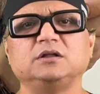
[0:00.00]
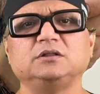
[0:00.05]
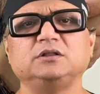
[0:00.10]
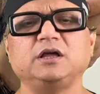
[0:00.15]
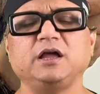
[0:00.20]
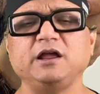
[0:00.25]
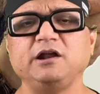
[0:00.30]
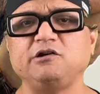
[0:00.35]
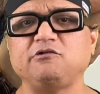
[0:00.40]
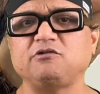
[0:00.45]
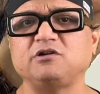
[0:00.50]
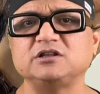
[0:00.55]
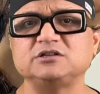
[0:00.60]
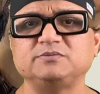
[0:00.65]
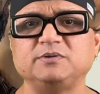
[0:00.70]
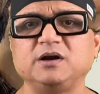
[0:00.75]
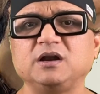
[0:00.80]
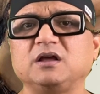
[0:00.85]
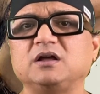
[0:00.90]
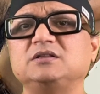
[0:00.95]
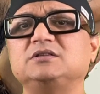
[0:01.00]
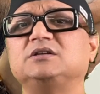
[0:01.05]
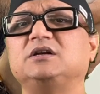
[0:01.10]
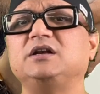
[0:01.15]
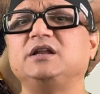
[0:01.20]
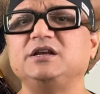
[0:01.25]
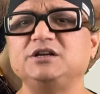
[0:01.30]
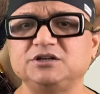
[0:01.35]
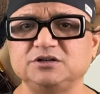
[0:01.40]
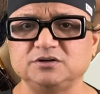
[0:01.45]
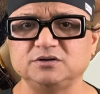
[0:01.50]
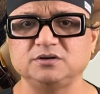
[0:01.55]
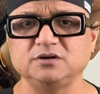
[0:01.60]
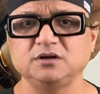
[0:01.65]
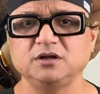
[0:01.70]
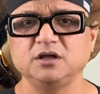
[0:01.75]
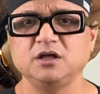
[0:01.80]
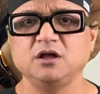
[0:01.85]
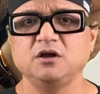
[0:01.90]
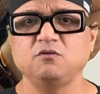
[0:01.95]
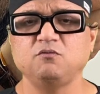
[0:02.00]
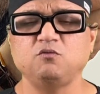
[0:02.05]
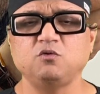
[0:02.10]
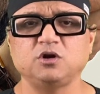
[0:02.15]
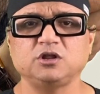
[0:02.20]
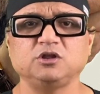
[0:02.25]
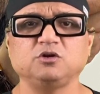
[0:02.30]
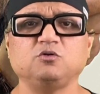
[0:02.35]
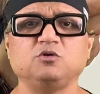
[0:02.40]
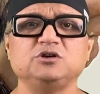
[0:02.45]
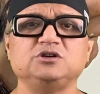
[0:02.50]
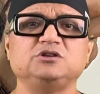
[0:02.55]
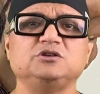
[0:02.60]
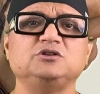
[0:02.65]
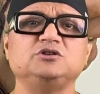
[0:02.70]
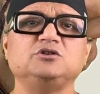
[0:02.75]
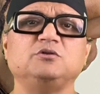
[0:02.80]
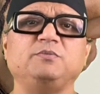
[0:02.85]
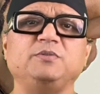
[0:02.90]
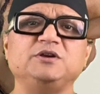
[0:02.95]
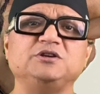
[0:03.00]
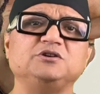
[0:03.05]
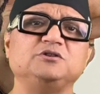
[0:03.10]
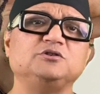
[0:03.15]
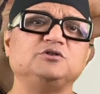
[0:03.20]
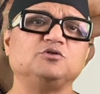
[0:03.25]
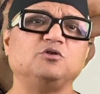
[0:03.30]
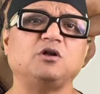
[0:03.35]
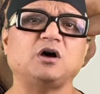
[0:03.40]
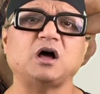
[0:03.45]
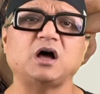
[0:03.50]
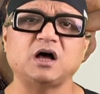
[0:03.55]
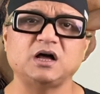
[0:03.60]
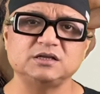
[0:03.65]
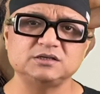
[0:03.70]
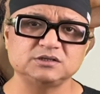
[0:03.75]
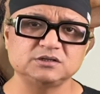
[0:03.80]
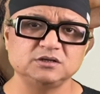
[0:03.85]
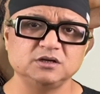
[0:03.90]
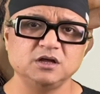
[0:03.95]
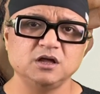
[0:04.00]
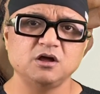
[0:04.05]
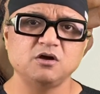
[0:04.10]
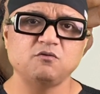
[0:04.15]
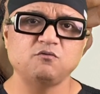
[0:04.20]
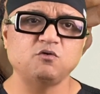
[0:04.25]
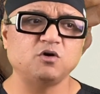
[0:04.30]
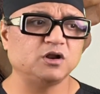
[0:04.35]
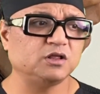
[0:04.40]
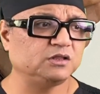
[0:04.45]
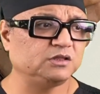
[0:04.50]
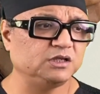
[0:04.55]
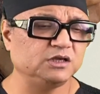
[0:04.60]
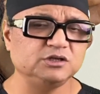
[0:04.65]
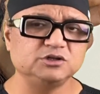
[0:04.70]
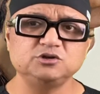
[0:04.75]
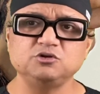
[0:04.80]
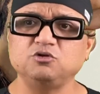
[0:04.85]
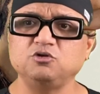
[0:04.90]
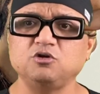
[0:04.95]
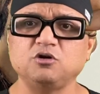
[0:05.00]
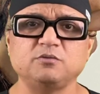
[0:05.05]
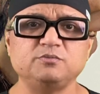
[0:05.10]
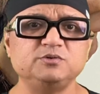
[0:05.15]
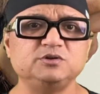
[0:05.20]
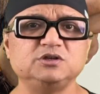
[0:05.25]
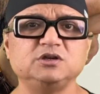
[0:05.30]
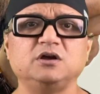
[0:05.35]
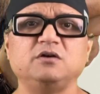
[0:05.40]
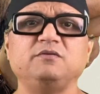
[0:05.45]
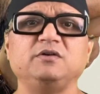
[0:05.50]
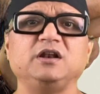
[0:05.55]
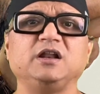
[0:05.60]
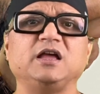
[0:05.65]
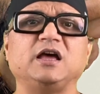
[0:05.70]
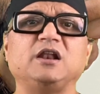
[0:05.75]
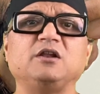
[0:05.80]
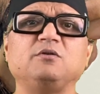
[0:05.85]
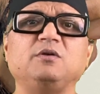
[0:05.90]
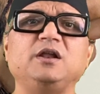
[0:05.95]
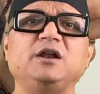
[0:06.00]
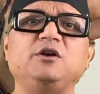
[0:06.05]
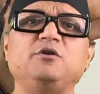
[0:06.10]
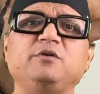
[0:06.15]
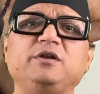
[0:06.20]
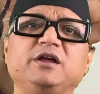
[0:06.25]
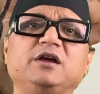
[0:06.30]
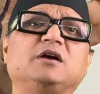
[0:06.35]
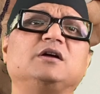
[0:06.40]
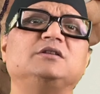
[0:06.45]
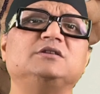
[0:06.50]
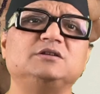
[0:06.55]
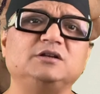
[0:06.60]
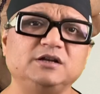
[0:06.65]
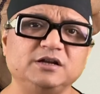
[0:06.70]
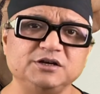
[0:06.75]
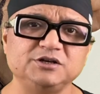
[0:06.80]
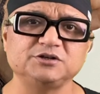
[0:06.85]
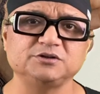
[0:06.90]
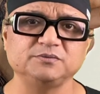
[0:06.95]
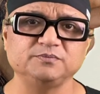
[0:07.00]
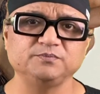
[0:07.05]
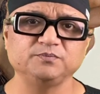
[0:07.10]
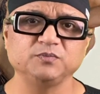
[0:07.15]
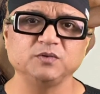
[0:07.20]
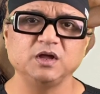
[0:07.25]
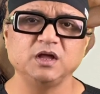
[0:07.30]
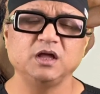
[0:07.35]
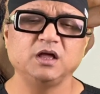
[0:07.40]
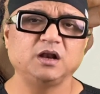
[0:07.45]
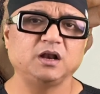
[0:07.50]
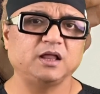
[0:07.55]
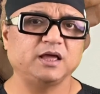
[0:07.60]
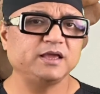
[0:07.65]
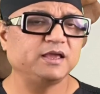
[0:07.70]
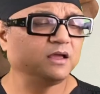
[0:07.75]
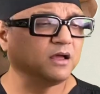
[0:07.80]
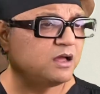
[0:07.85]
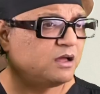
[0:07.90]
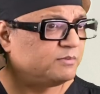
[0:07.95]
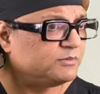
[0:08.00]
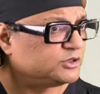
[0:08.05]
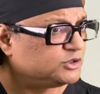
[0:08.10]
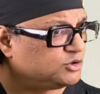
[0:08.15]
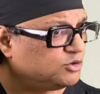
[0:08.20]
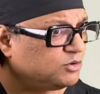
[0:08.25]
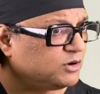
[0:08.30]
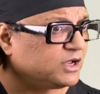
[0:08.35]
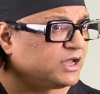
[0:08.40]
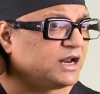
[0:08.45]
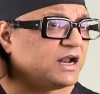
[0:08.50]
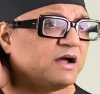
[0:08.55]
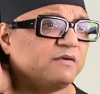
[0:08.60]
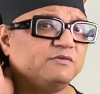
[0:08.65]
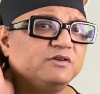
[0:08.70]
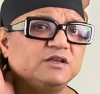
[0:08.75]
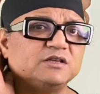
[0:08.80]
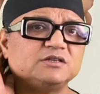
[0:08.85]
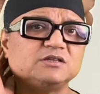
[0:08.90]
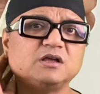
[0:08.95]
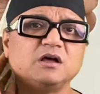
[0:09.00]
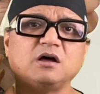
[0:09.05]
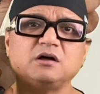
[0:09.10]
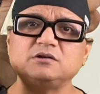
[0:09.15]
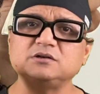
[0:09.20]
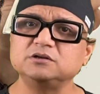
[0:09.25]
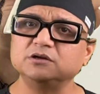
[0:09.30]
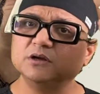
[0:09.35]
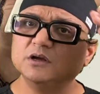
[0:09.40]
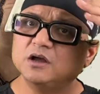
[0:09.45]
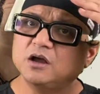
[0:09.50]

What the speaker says: the hair transplant consultation. What are the questions your patient is going to ask? What are the things you want to observe and calculate during a consultation? Like how much donor graft he has got,